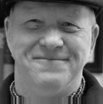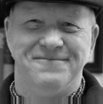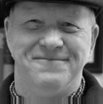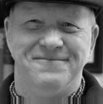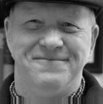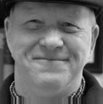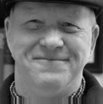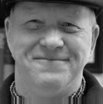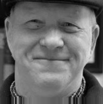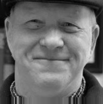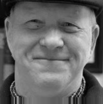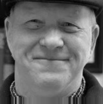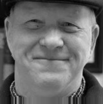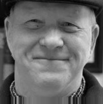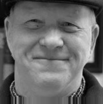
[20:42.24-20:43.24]

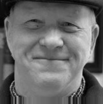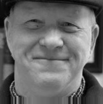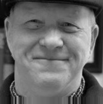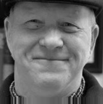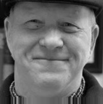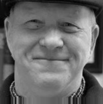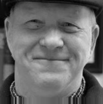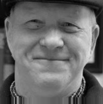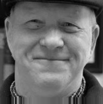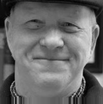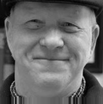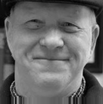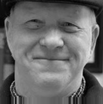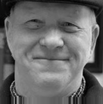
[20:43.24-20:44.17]
(silence)